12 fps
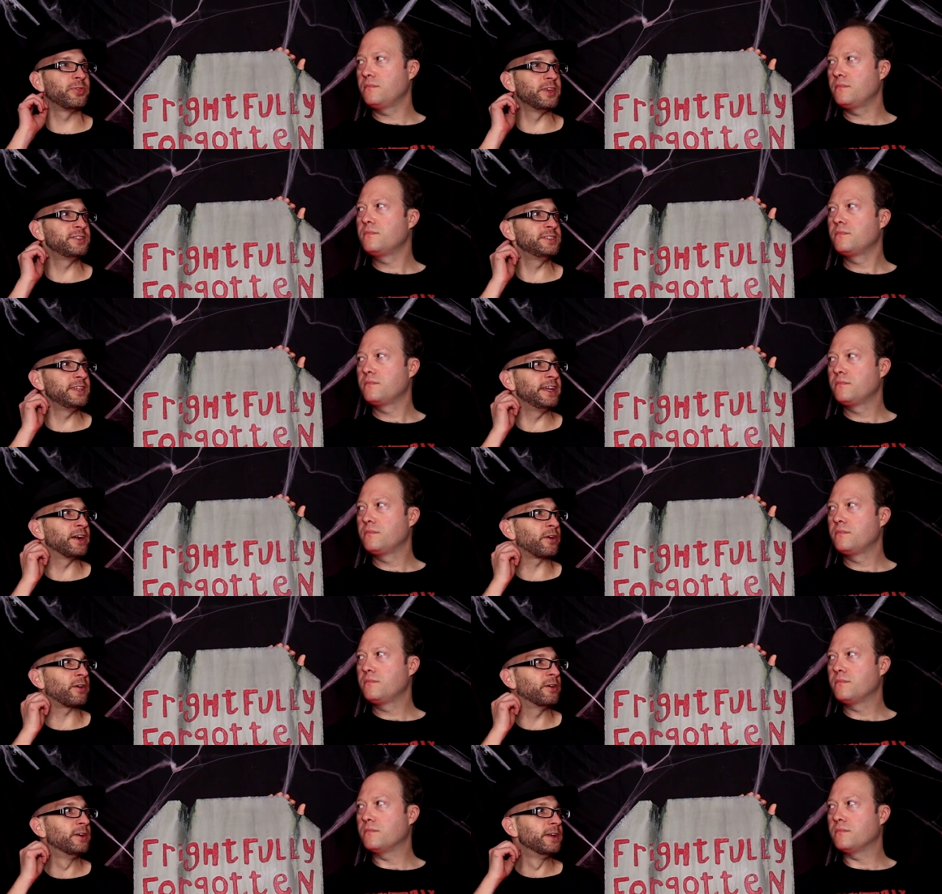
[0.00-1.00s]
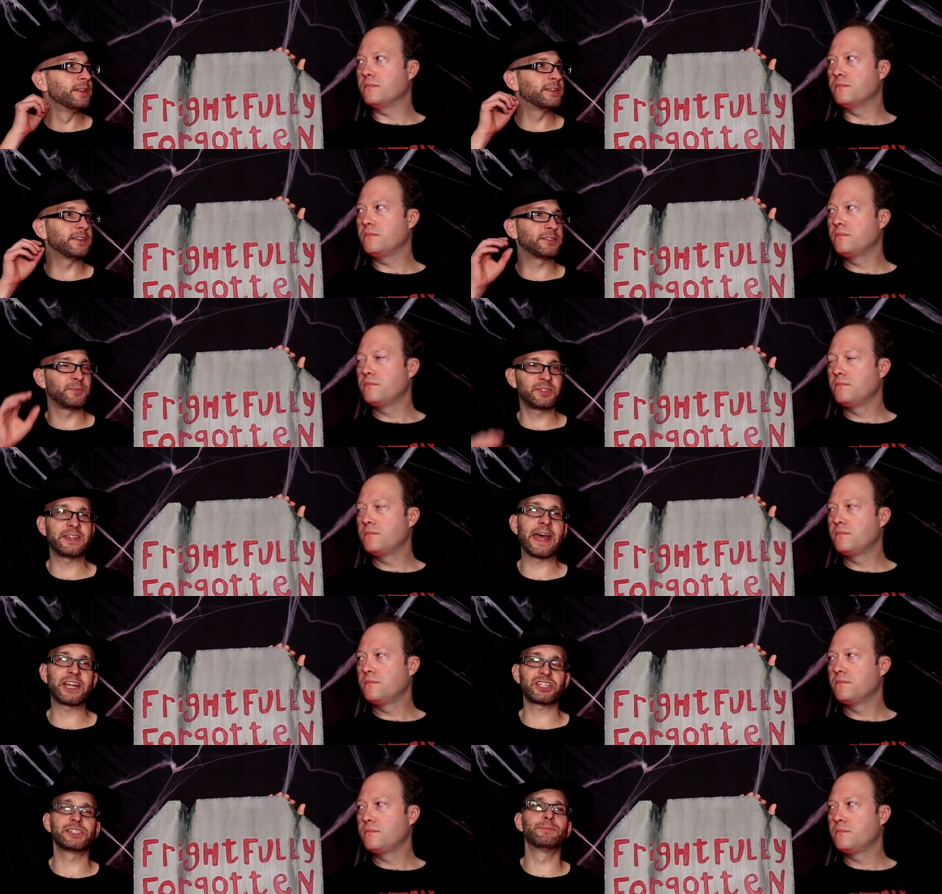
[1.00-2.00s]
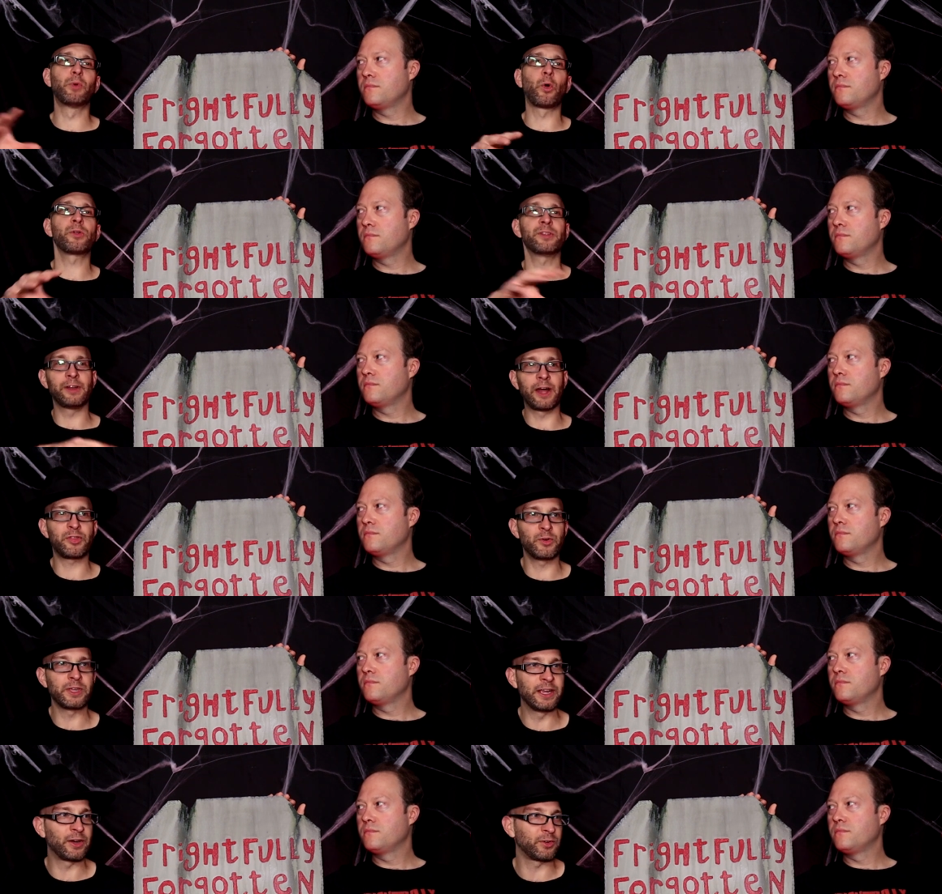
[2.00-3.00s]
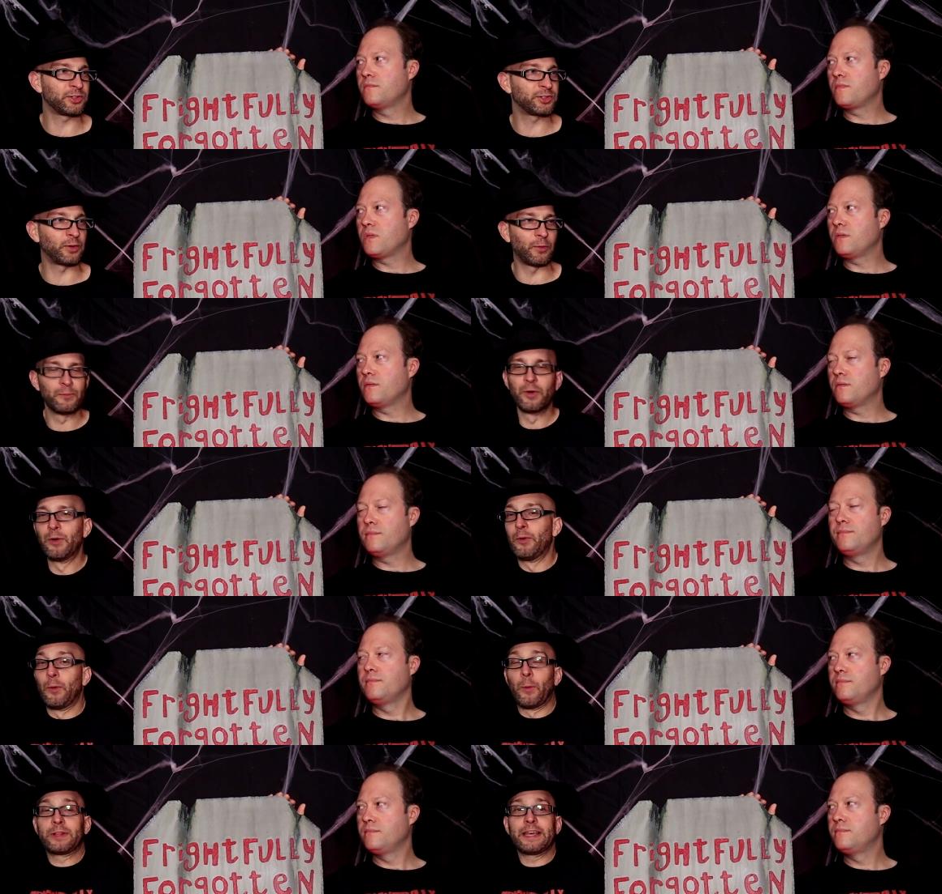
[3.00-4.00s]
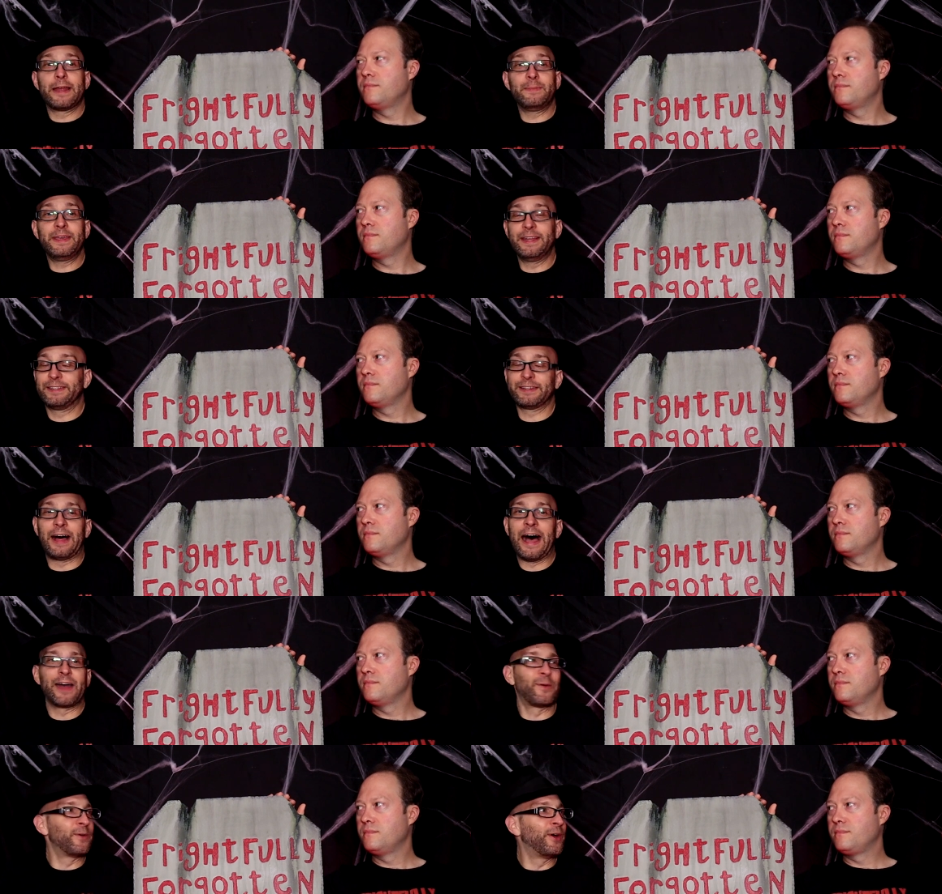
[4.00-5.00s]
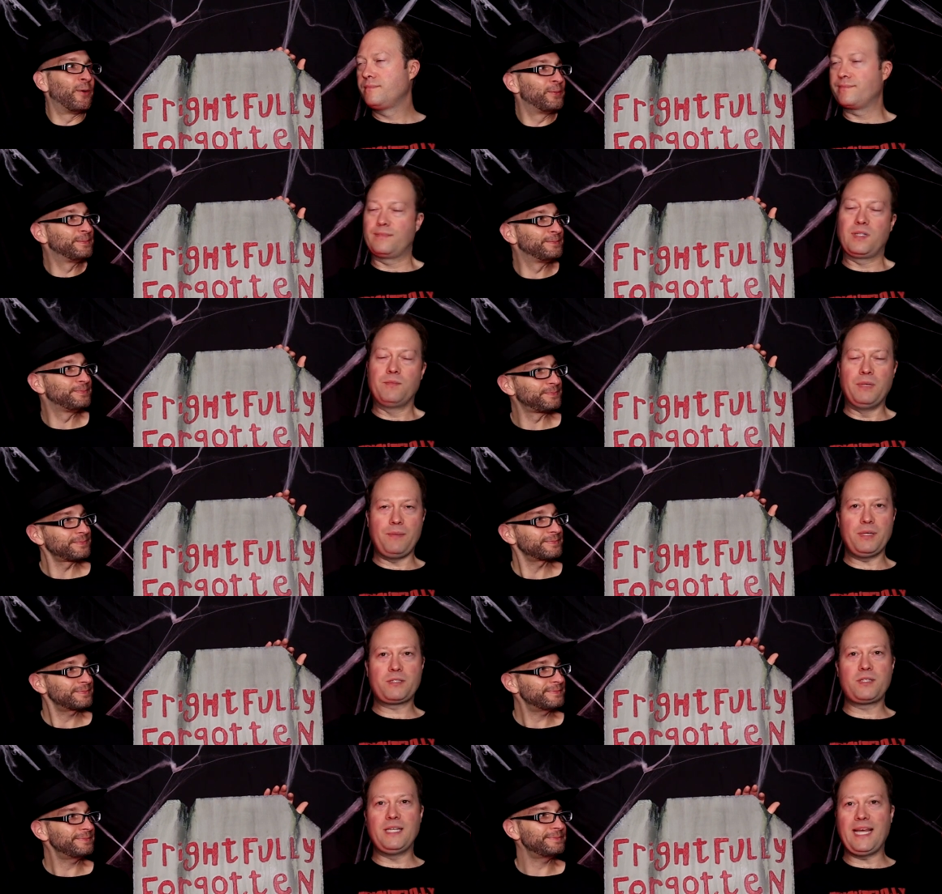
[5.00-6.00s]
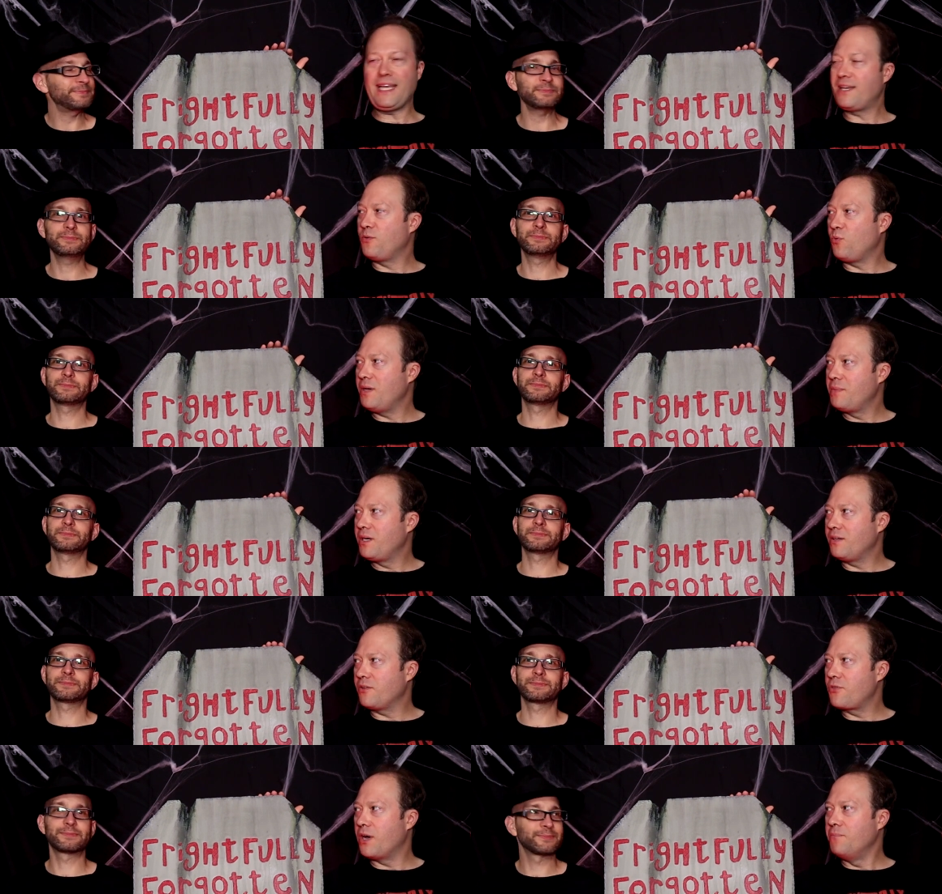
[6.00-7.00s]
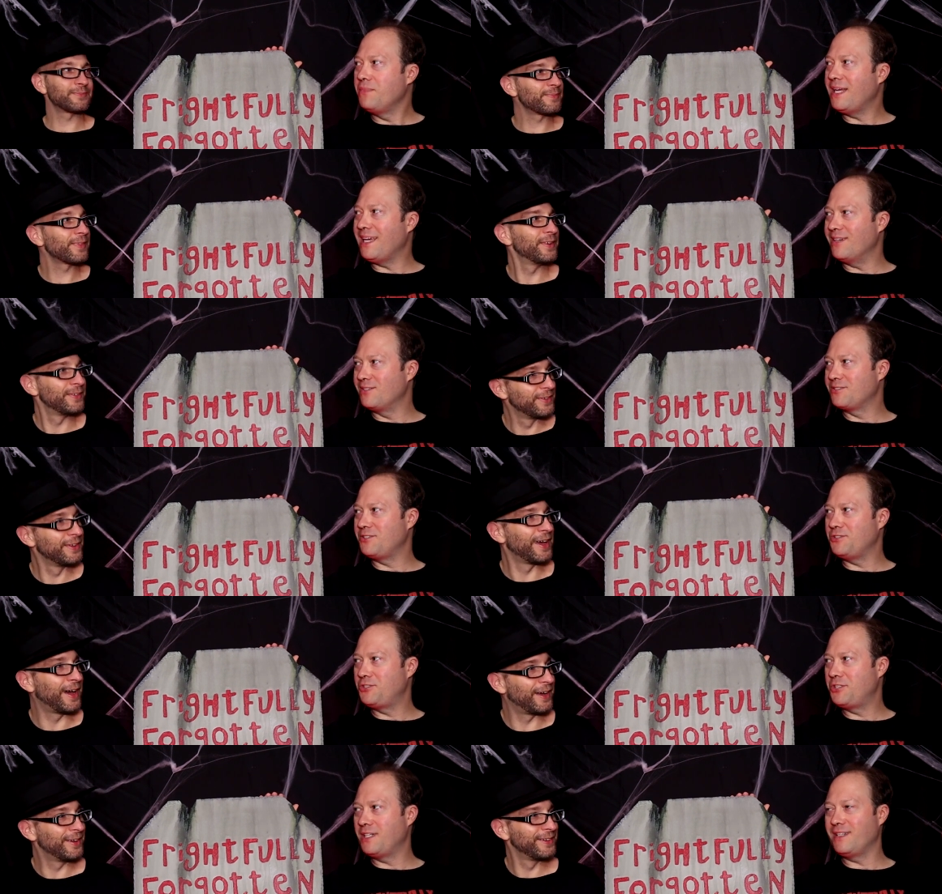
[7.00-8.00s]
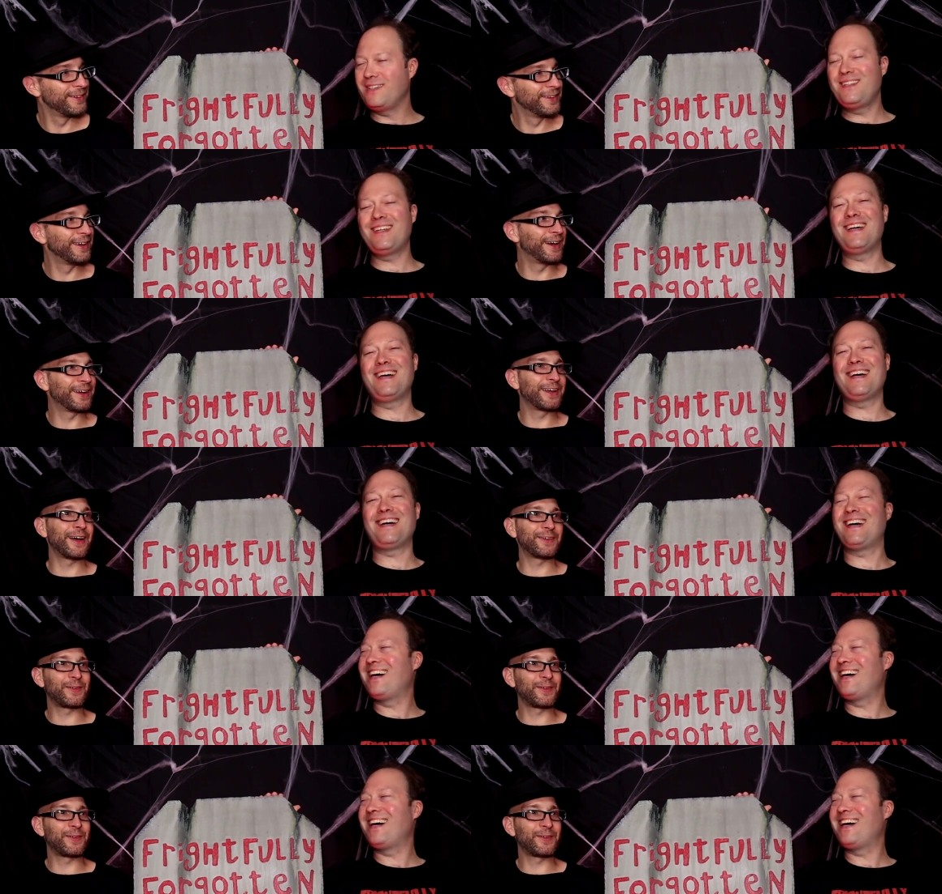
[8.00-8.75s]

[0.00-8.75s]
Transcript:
Speaker 1: this year that's substantially more than other years, so what that means, I don't know.
Speaker 2: Maybe it's the naked women on the thumbnails
Speaker 1: and shit. Yeah,